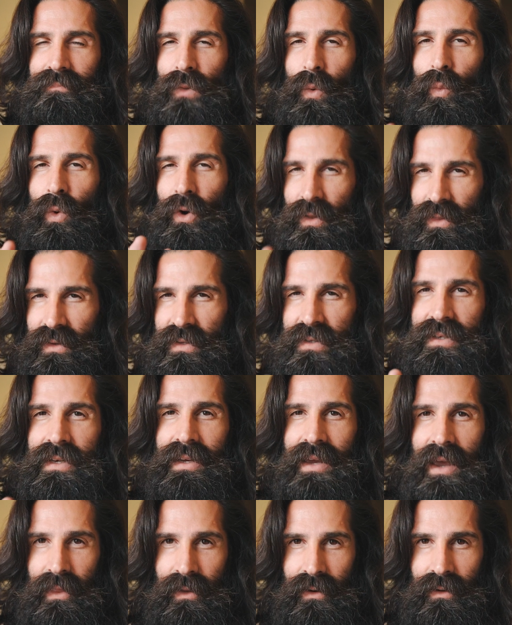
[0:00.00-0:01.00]
we're in this
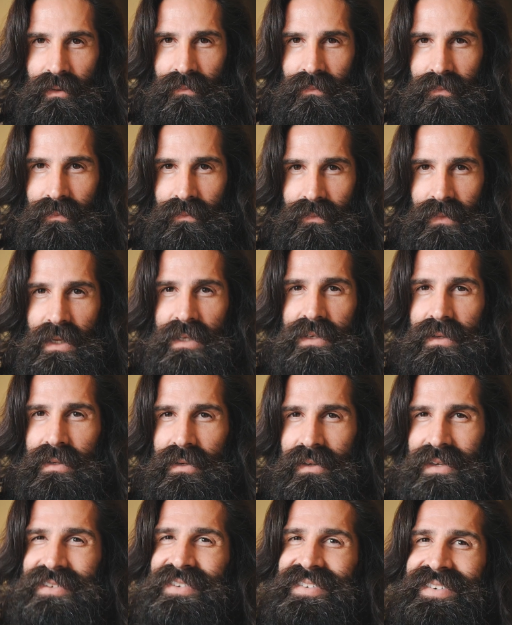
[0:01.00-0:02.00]
together.
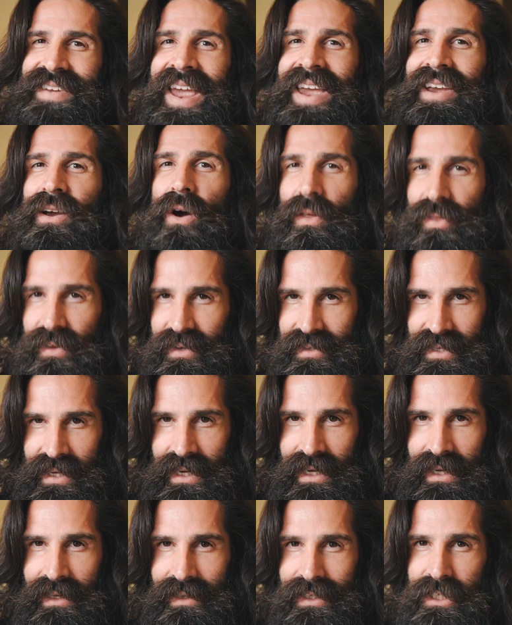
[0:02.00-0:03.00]
Let's take on this
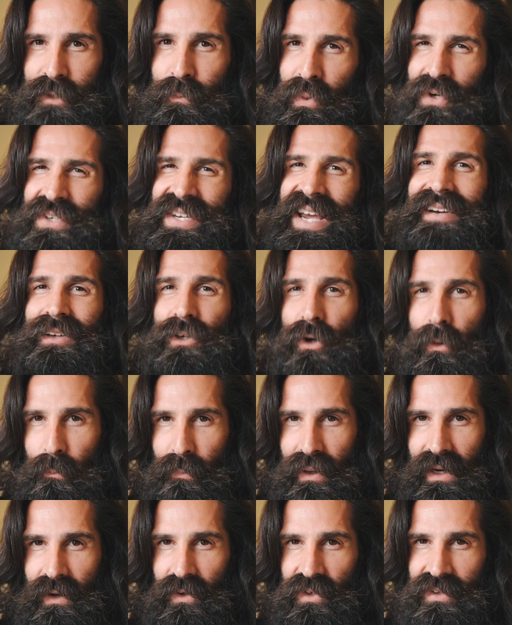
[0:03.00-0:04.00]
heat. Let's protect our
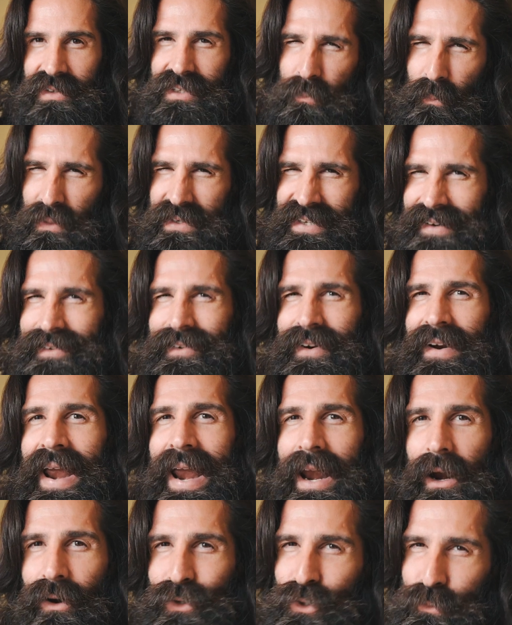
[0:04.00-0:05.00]
beards. Let's protect our
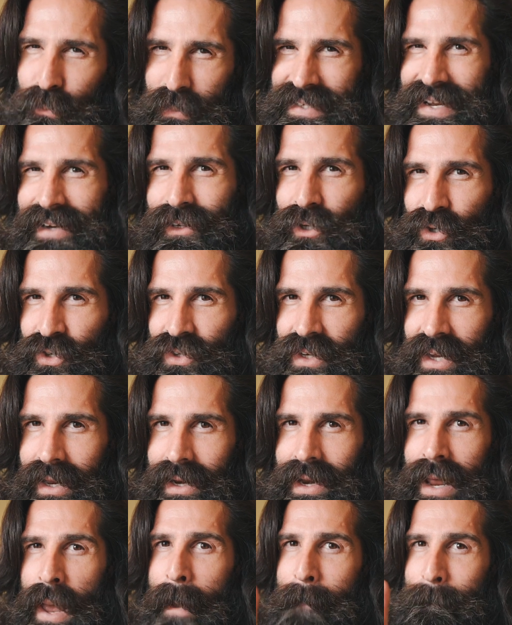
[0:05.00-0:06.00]
hair. Let's protect our
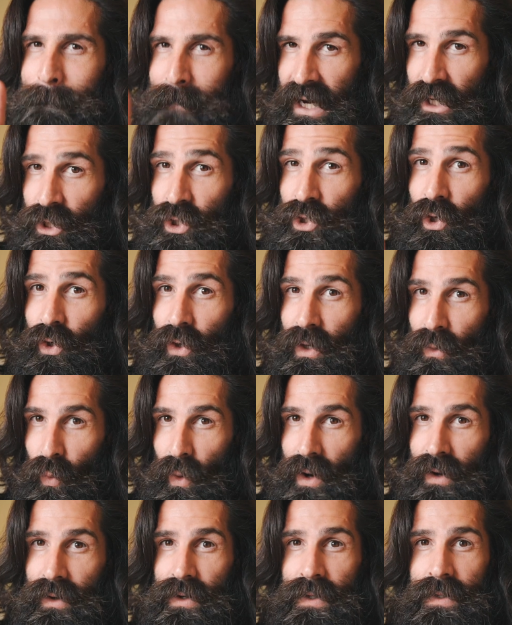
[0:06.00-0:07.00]
skin. Make sure and
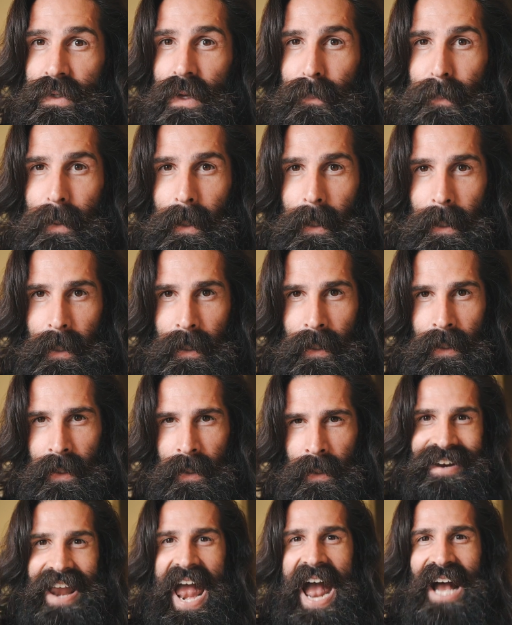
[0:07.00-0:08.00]
wear your sunblock.
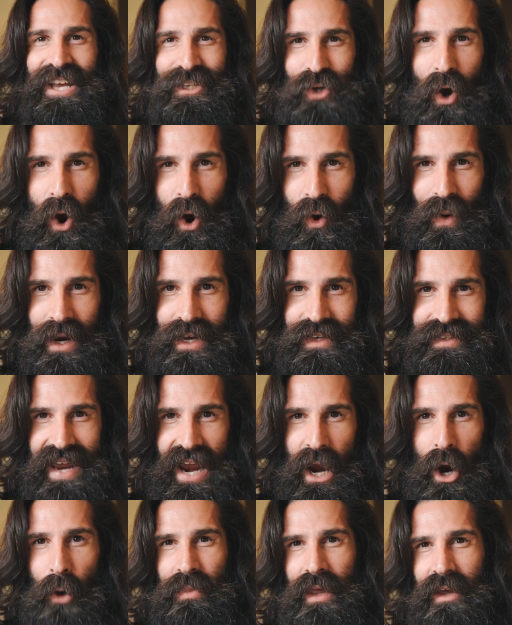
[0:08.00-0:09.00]
As always, I
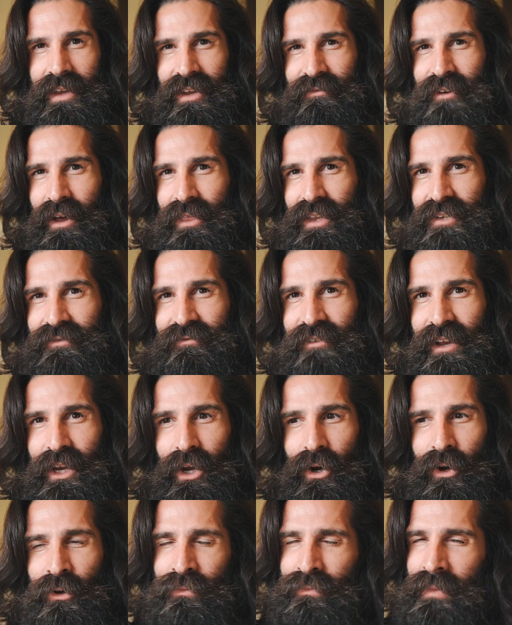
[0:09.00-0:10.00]
hope that you found this
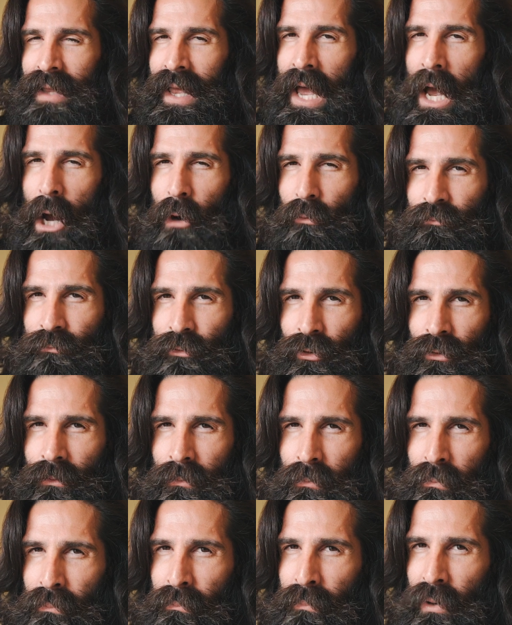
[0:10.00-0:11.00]
video helpful,
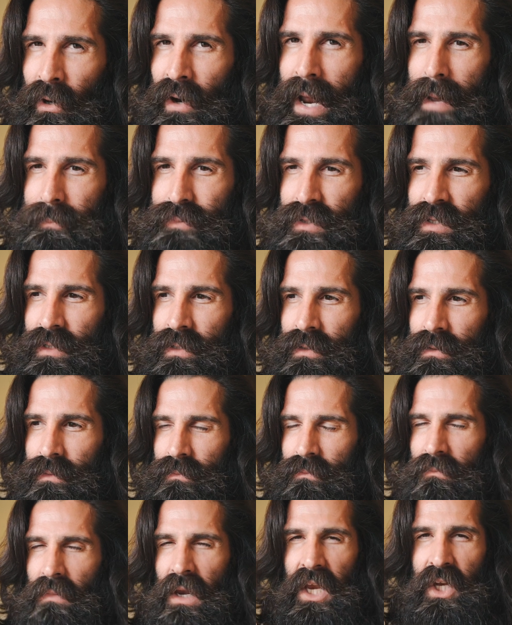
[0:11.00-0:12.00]
perhaps
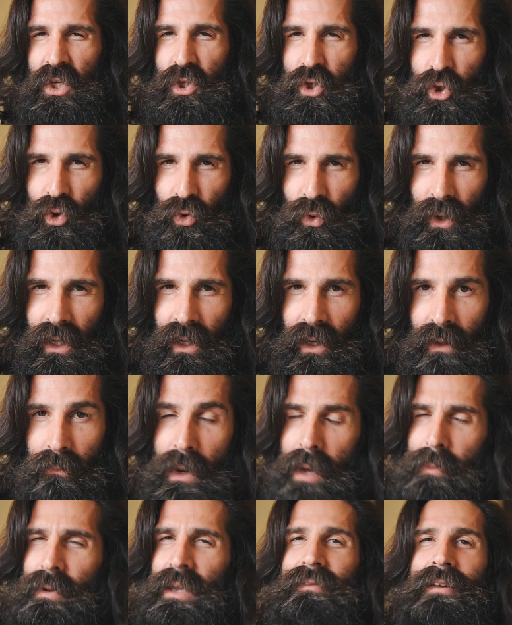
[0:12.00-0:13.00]
intriguing,
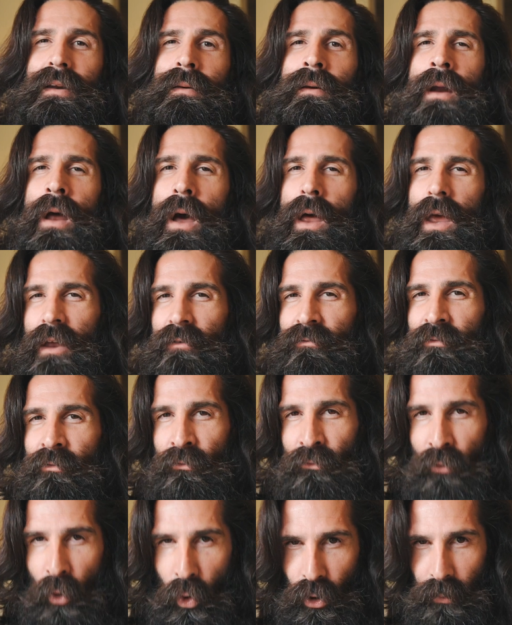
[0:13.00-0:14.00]
maybe even
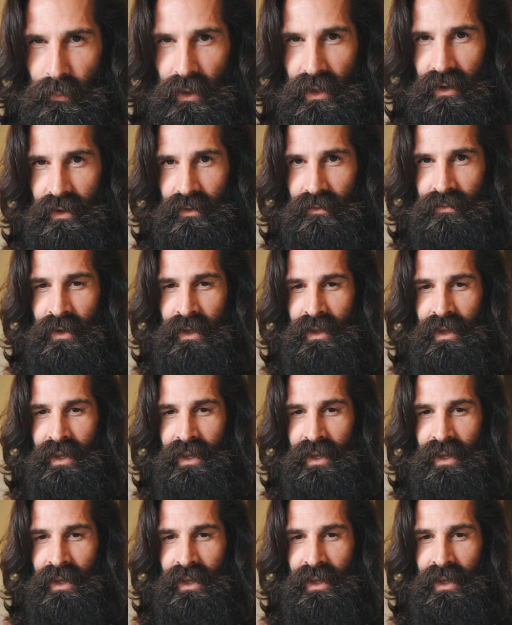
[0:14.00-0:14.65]
informative?